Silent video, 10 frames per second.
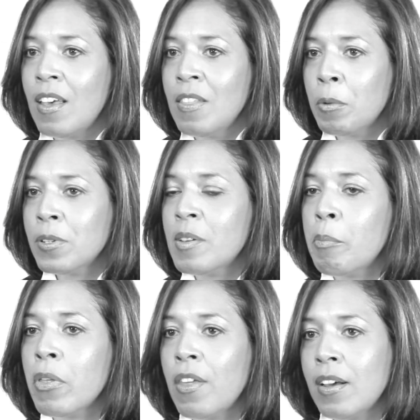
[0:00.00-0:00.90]
And they were
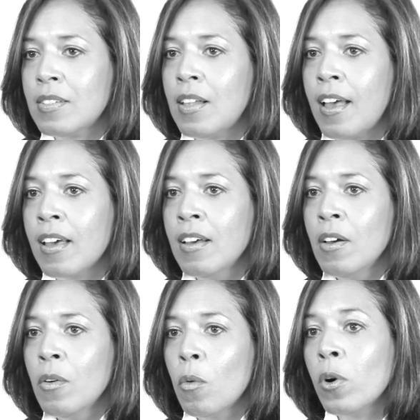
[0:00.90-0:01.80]
simple things like
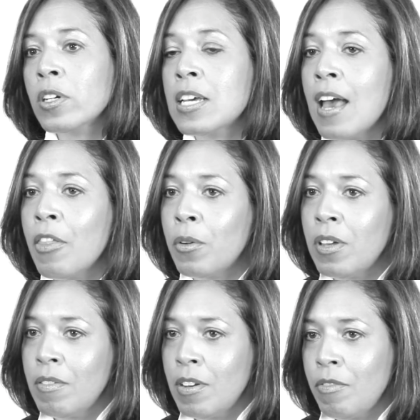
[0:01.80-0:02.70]
work together
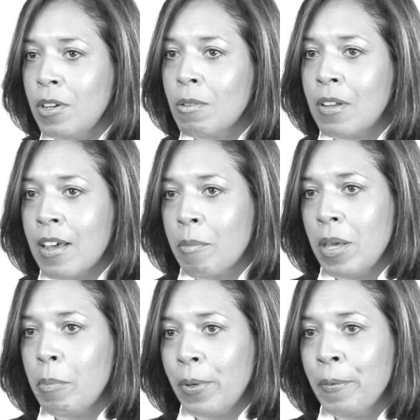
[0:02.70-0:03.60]
even if you don't like
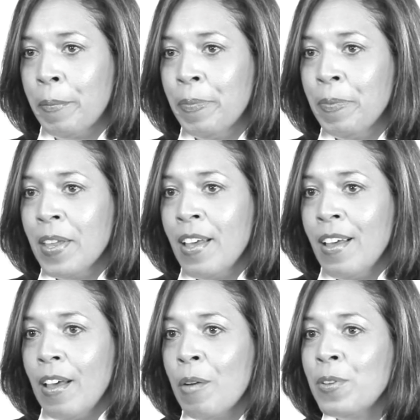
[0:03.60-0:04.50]
people.
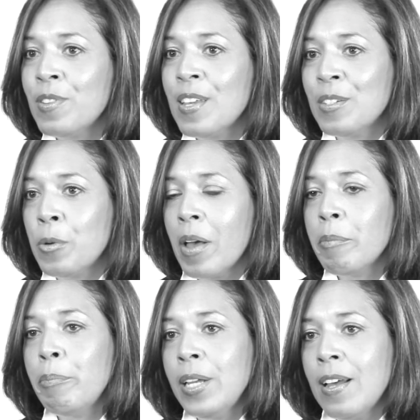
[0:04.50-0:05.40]
It was things
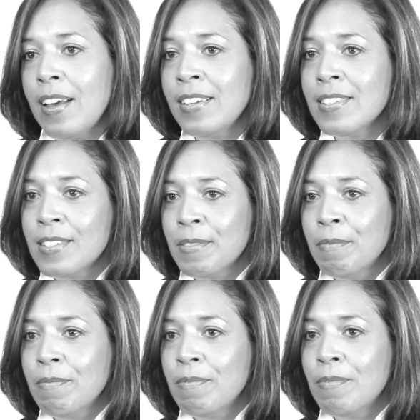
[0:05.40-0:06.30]
around be nice,
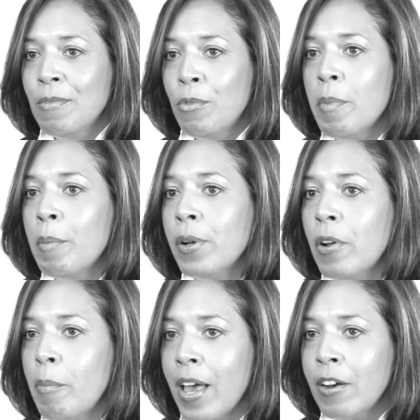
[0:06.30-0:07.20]
remember
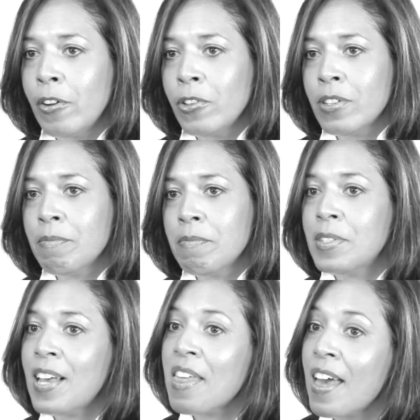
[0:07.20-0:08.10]
your manners,
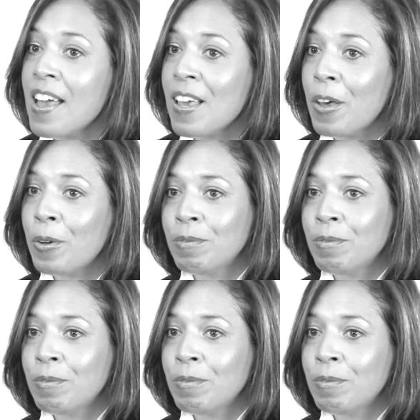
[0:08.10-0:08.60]
say thank you.